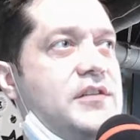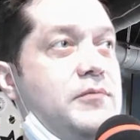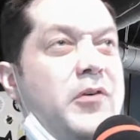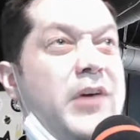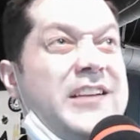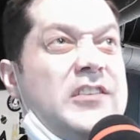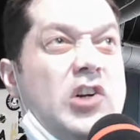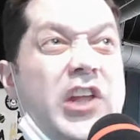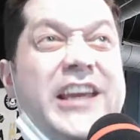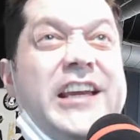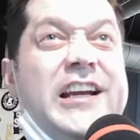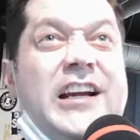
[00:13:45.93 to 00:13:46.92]
And we went
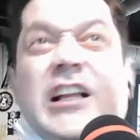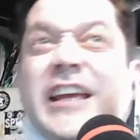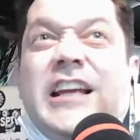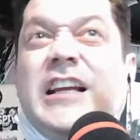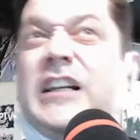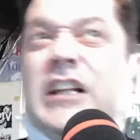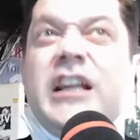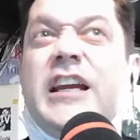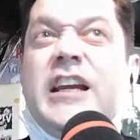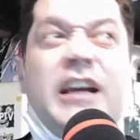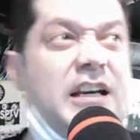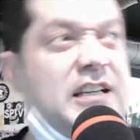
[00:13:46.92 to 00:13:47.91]
cling, cling,
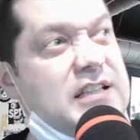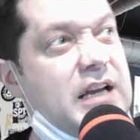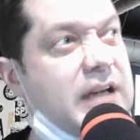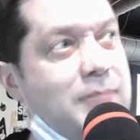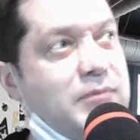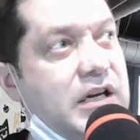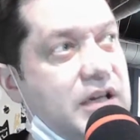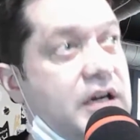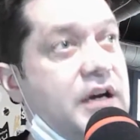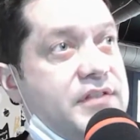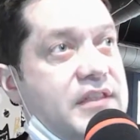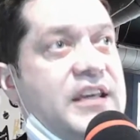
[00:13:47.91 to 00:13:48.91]
cling, and he's like, I'm gonna
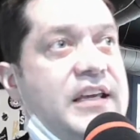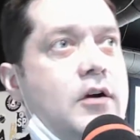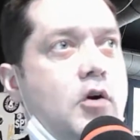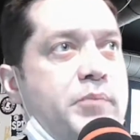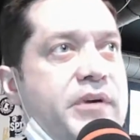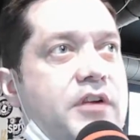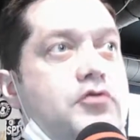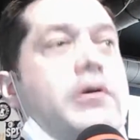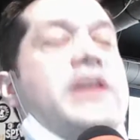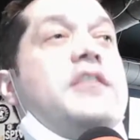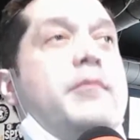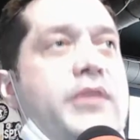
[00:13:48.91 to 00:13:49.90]
cut the kid open and
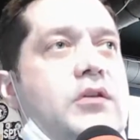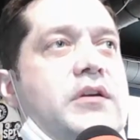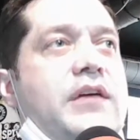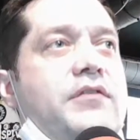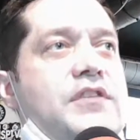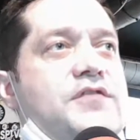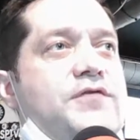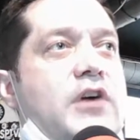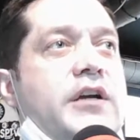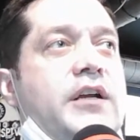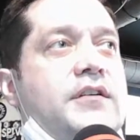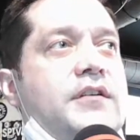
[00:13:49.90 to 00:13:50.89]
drink the milk out of his
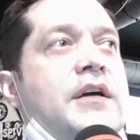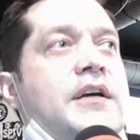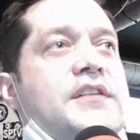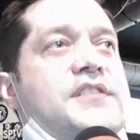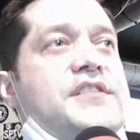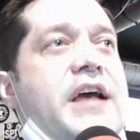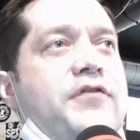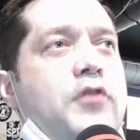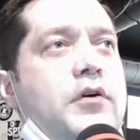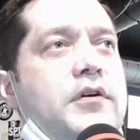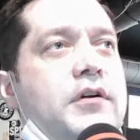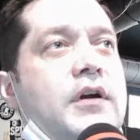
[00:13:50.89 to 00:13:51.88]
fucking
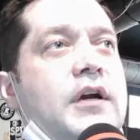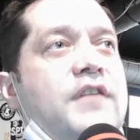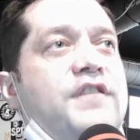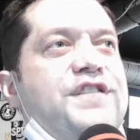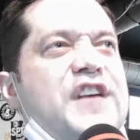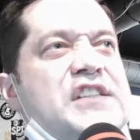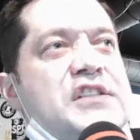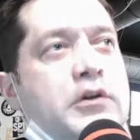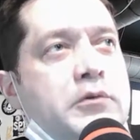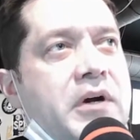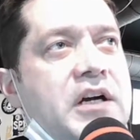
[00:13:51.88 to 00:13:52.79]
severed viscera.